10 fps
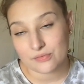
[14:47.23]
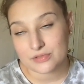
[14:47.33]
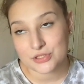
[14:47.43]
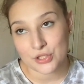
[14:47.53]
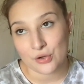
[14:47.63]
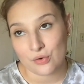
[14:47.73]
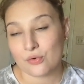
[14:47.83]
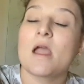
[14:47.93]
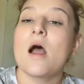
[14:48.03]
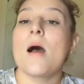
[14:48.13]

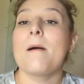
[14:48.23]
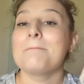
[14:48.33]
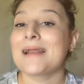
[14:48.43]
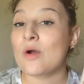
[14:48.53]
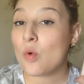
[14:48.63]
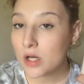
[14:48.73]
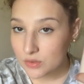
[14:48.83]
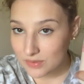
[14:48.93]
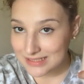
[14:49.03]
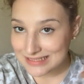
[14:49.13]
So, but I
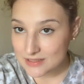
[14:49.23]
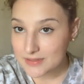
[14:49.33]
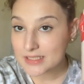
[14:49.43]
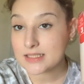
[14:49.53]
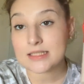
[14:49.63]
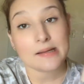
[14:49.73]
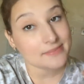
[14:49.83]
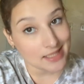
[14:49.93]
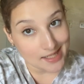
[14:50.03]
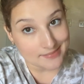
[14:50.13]
wanted one of these because
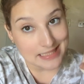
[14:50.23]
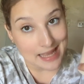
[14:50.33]
sometimes